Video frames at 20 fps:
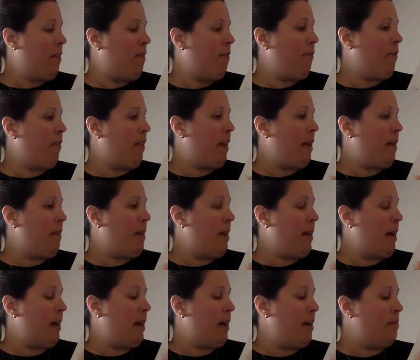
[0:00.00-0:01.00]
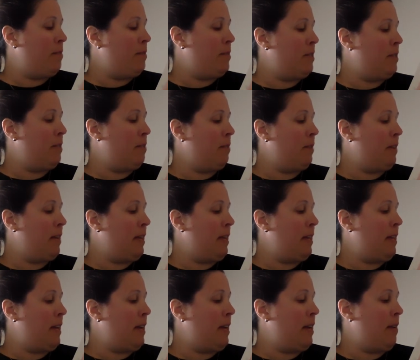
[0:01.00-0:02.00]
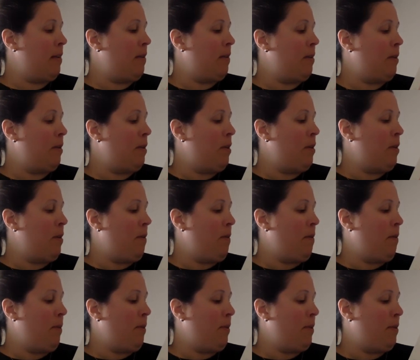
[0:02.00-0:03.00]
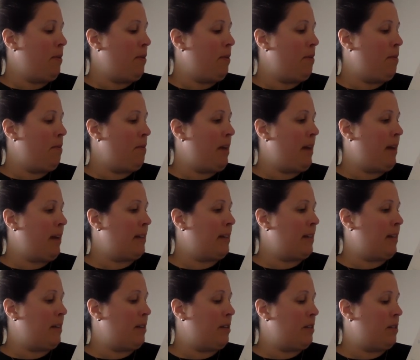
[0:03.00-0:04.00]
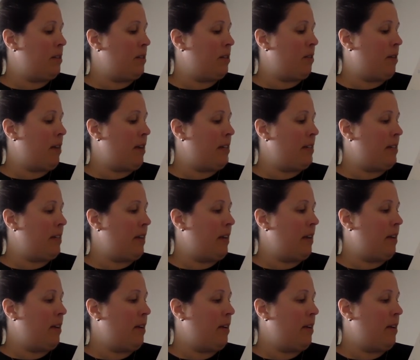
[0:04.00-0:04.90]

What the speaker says: fly back up to the plain line, pull back down to the grass line,